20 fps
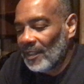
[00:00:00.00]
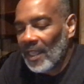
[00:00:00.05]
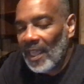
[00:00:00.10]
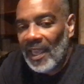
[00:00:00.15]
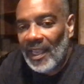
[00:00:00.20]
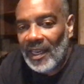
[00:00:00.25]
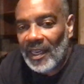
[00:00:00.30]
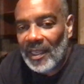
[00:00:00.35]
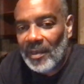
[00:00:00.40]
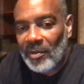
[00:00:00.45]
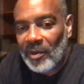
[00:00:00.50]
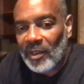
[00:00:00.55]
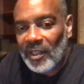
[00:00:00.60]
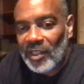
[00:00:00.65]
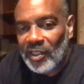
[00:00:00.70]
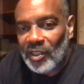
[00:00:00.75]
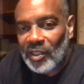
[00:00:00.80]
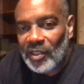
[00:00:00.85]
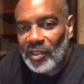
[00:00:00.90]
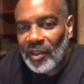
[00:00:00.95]
Hey Libra,
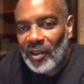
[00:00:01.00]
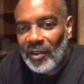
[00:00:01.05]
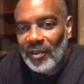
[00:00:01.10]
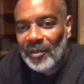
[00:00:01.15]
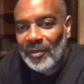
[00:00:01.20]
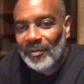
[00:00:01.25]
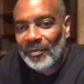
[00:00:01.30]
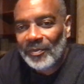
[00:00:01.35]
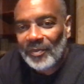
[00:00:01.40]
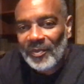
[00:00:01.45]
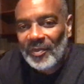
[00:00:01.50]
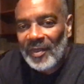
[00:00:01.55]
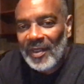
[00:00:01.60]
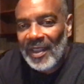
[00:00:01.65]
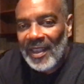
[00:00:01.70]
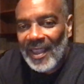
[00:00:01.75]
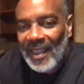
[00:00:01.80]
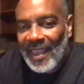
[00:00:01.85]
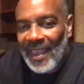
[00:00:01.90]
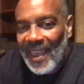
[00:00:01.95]
this is Soul.
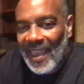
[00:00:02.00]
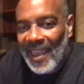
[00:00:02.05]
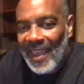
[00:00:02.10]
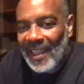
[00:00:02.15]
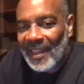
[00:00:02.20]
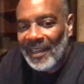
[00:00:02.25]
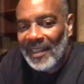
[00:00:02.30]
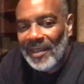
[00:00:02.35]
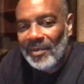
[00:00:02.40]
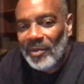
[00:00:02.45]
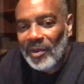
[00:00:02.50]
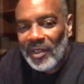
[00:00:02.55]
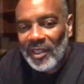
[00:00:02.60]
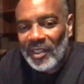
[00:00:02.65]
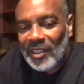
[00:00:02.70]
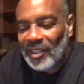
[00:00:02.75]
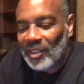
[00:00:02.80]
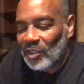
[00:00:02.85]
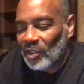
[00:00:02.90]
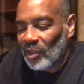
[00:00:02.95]
And Libra,
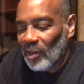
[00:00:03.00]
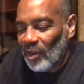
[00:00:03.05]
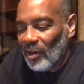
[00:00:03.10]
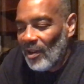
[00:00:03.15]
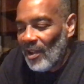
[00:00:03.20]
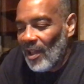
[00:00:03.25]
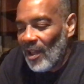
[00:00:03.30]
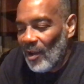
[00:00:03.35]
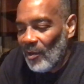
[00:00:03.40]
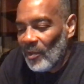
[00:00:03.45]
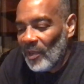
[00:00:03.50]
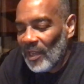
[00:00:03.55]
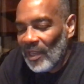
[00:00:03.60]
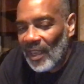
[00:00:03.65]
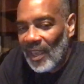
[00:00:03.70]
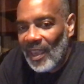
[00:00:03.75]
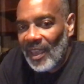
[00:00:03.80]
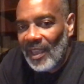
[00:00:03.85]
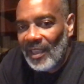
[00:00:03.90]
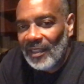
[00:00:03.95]
this is your uh, week
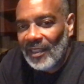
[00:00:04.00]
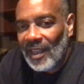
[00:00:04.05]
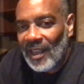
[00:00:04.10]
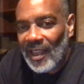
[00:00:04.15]
ahead.